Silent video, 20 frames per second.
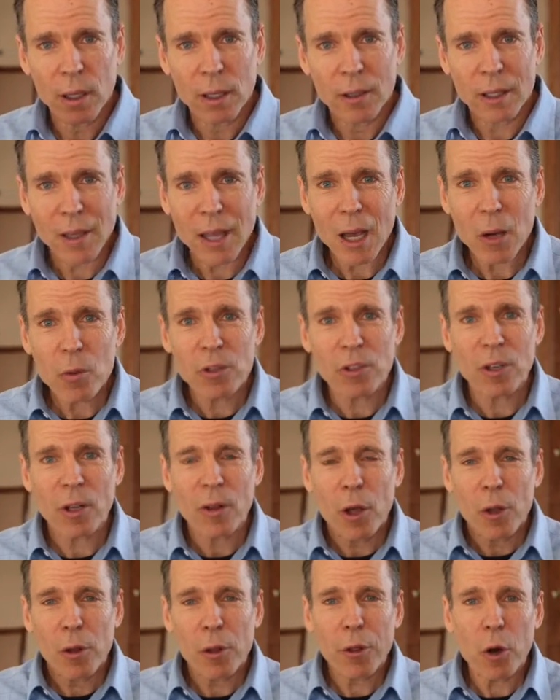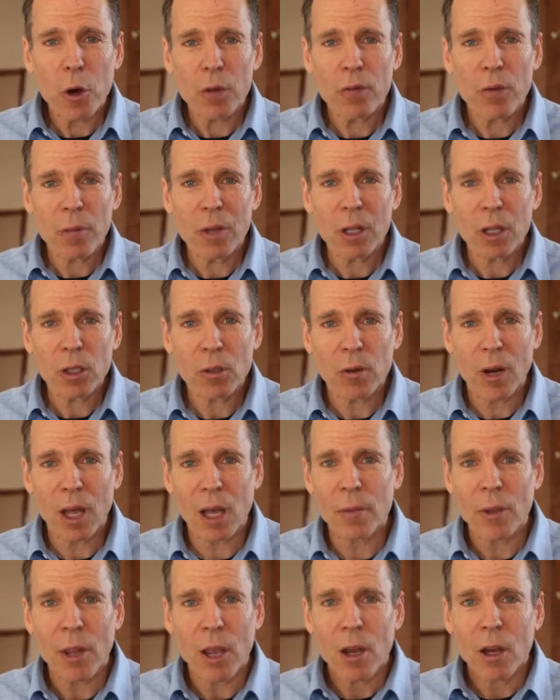Now that was 1/3 of a
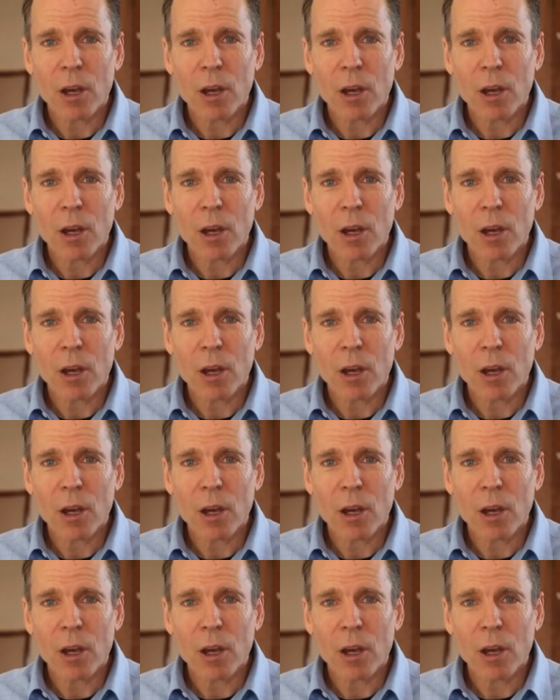milligram.